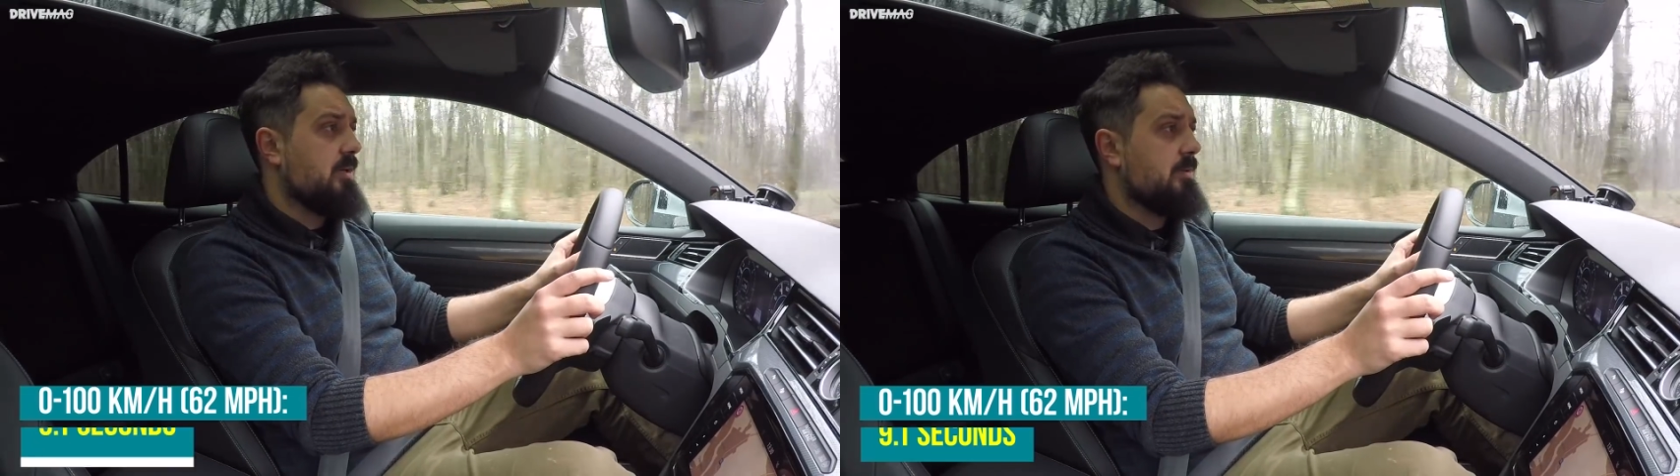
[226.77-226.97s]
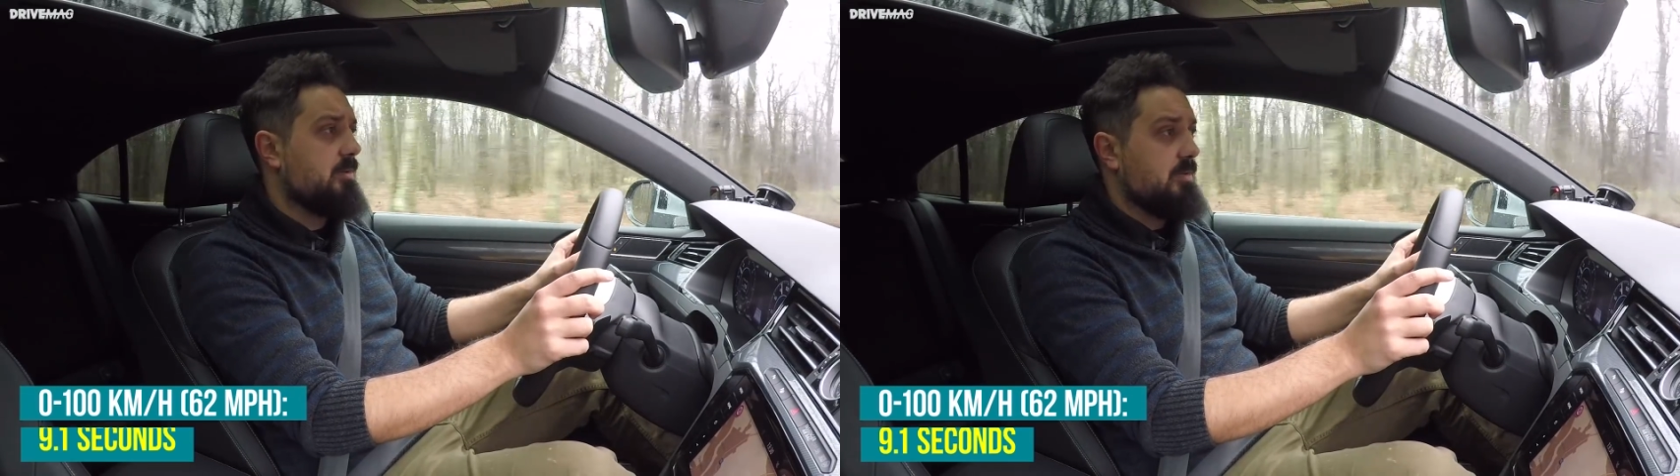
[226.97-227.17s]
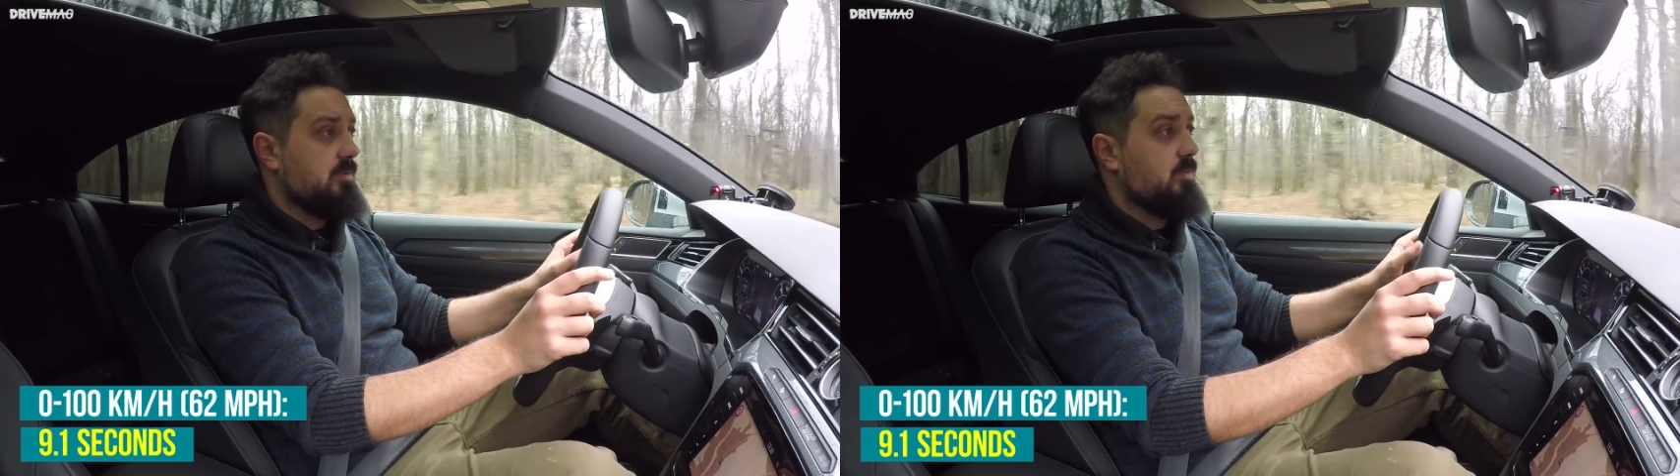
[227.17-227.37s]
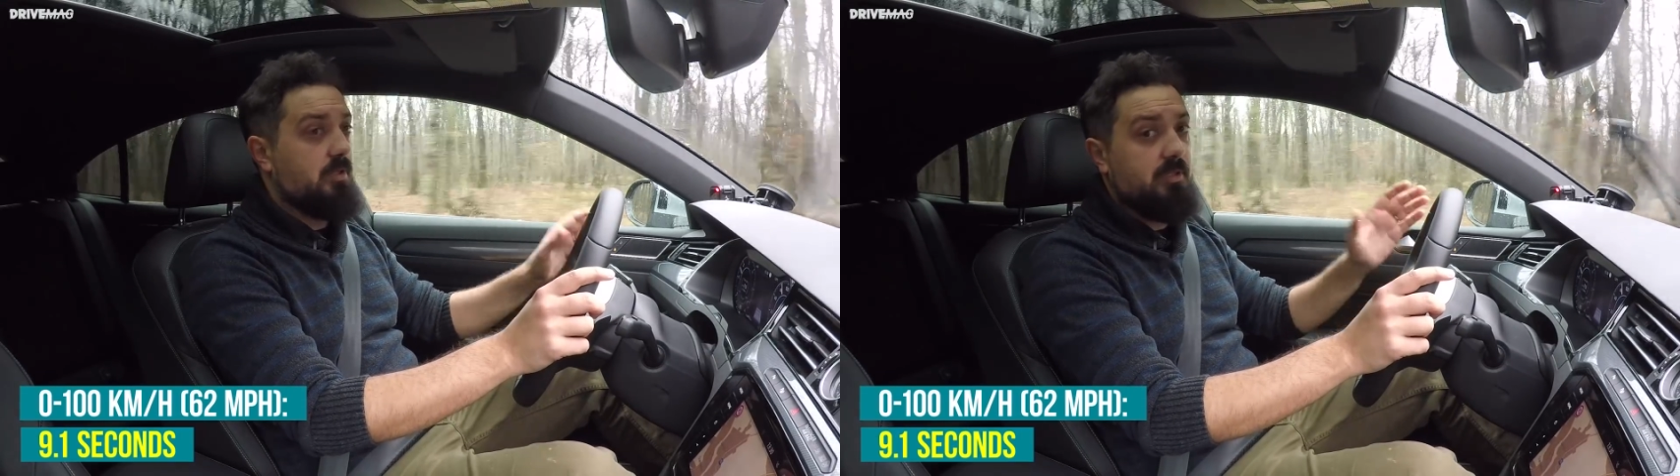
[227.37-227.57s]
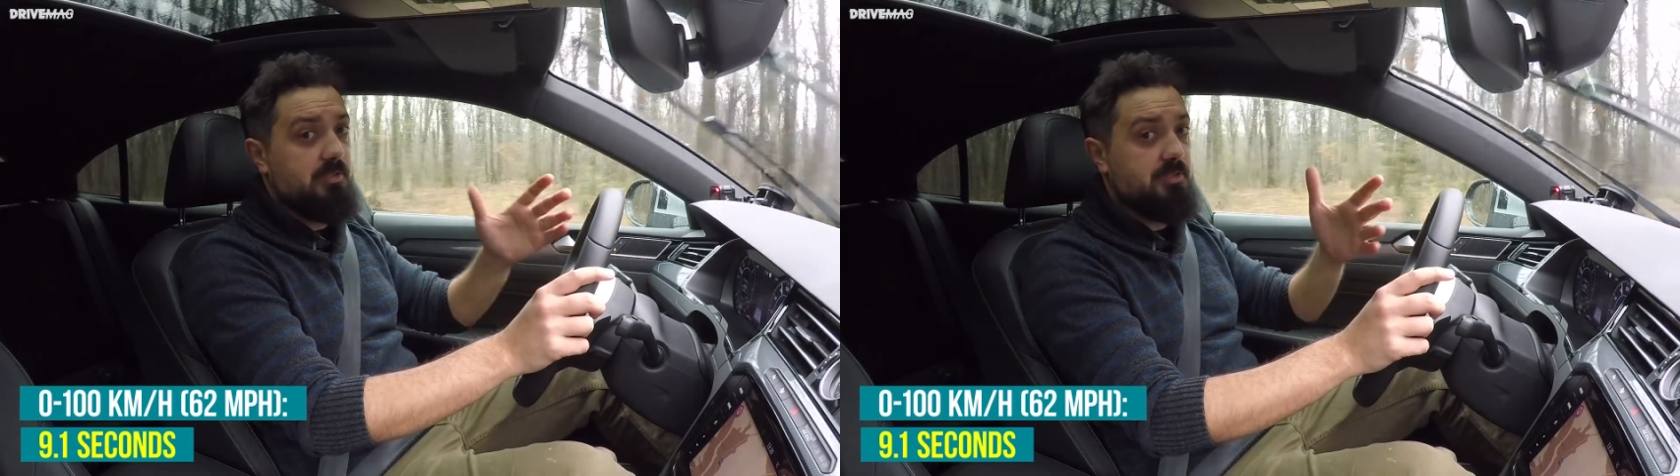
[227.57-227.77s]
hour or
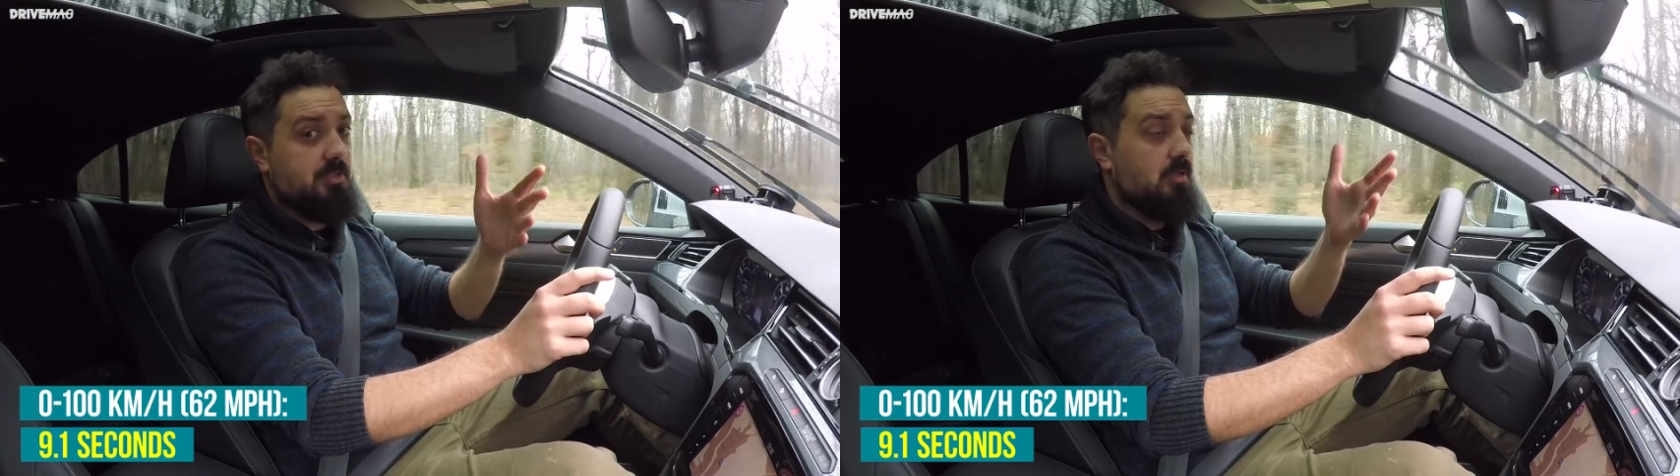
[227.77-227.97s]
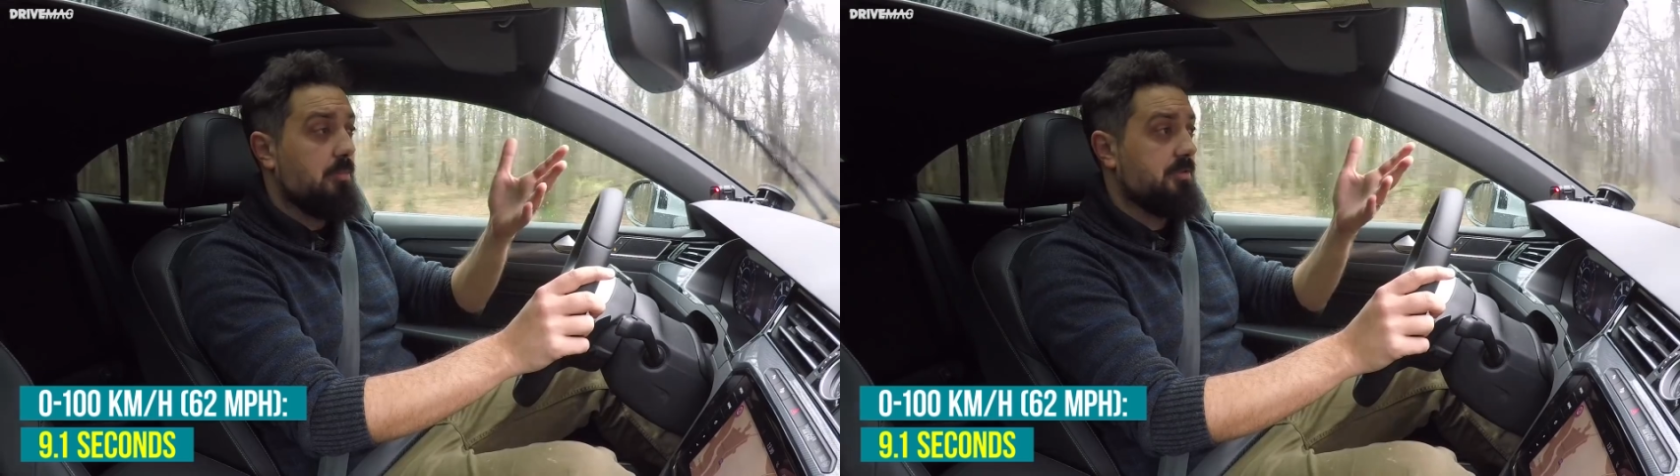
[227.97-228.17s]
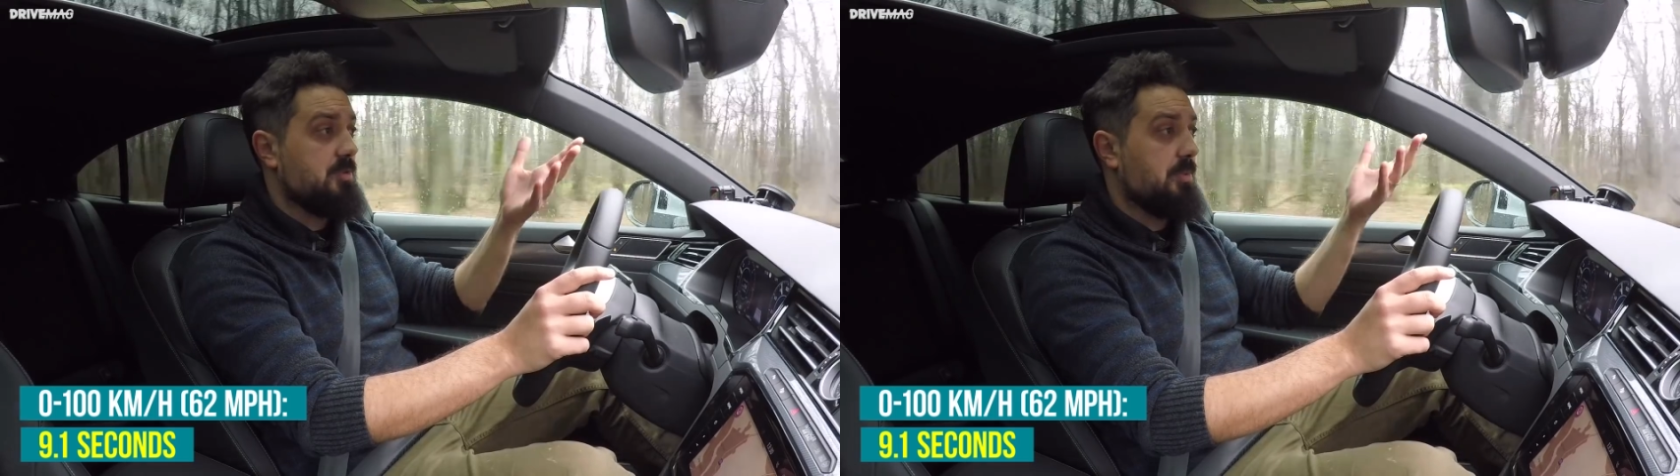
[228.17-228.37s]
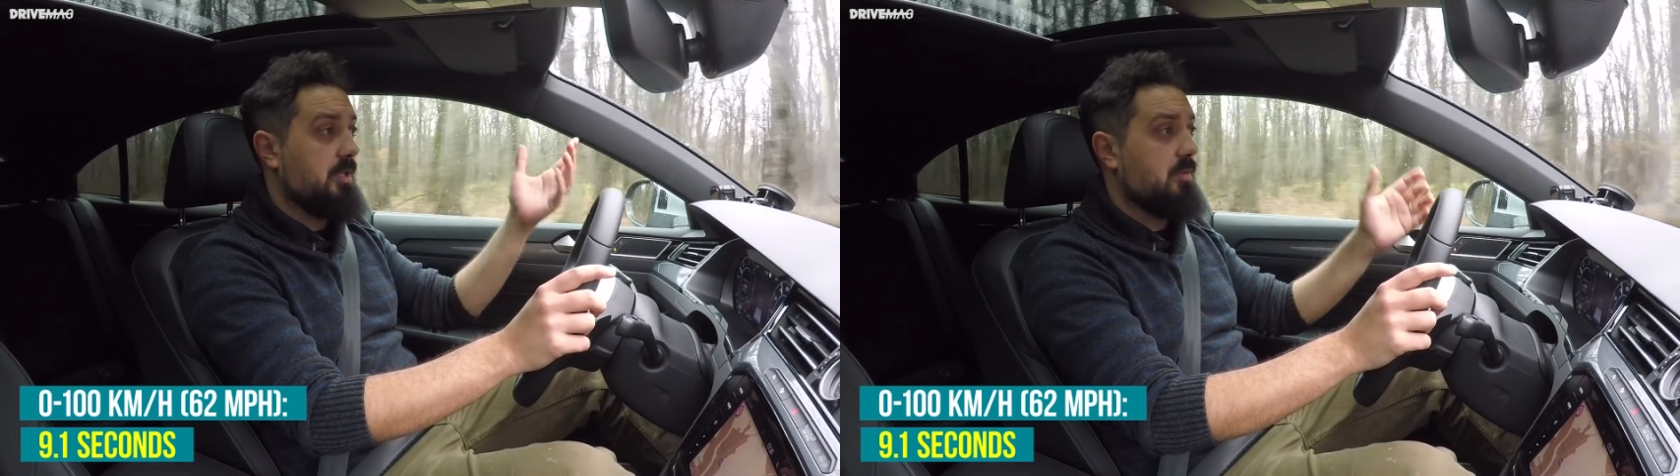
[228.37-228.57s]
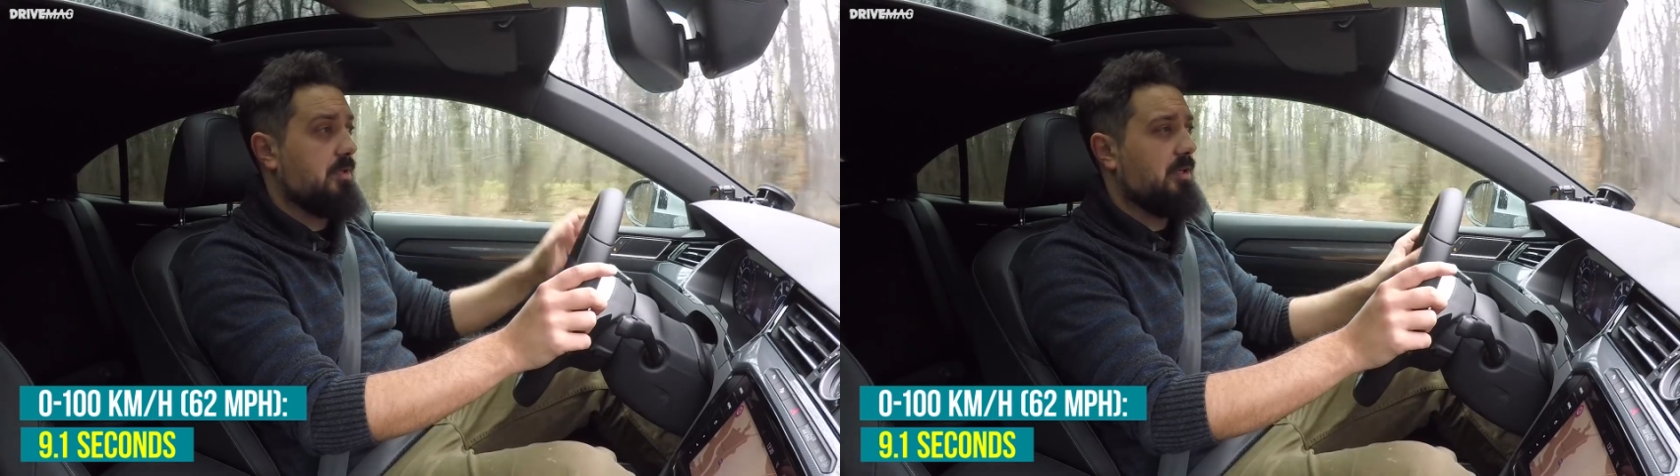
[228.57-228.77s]
100 kilometers per
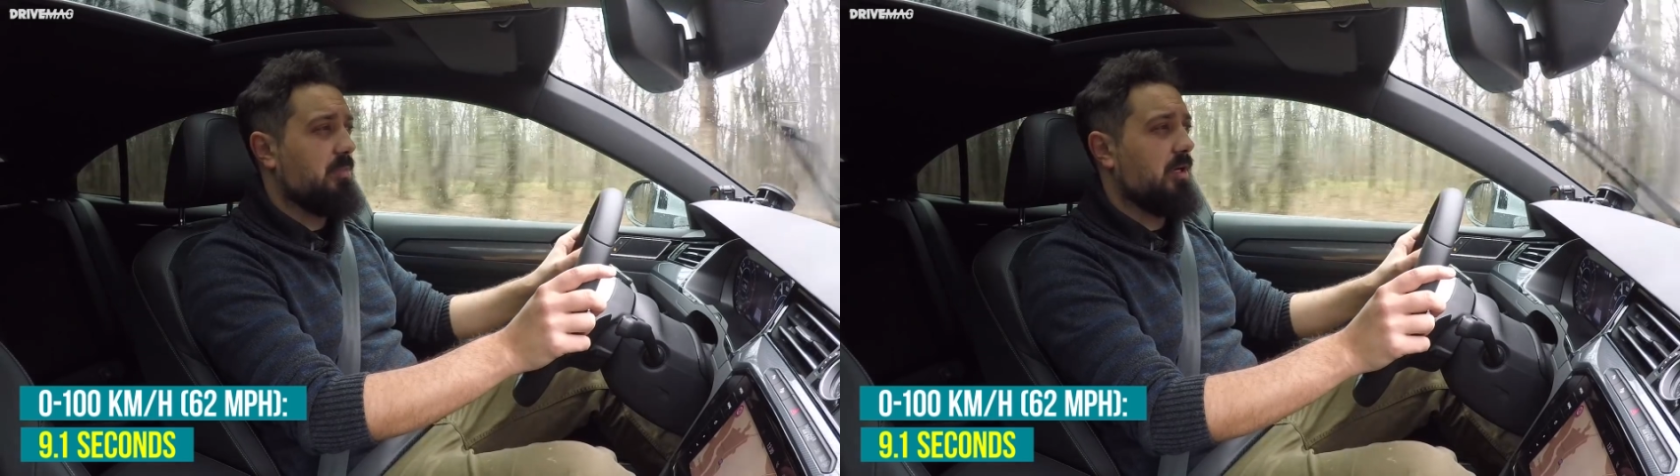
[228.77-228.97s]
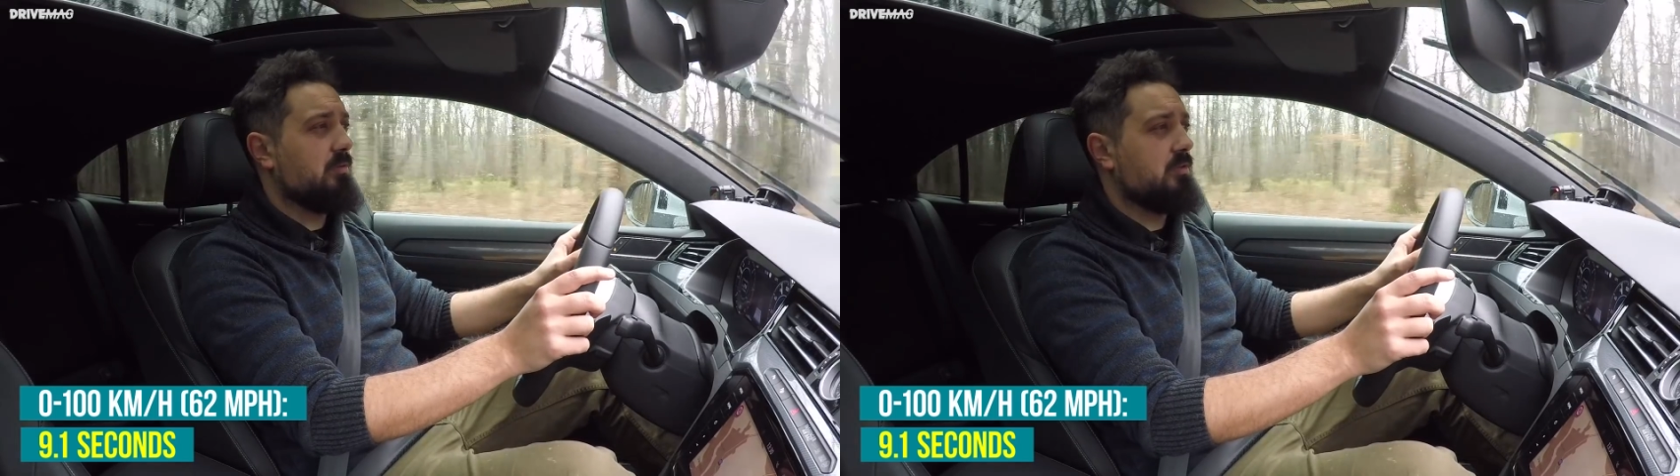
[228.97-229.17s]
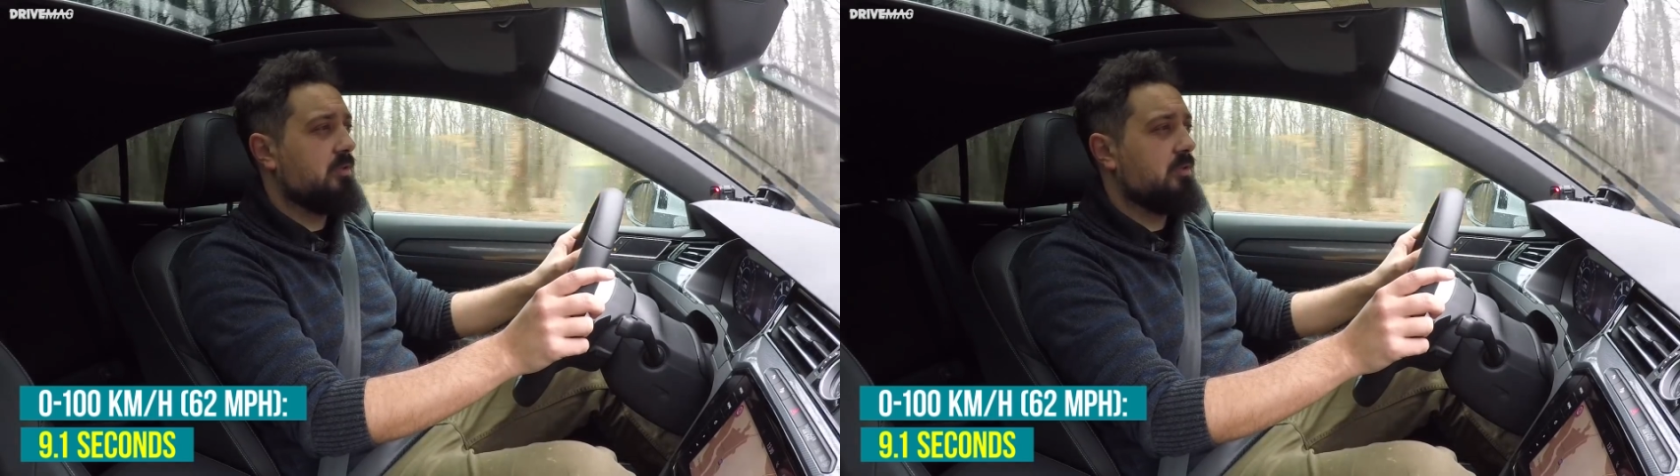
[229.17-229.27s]
hour in about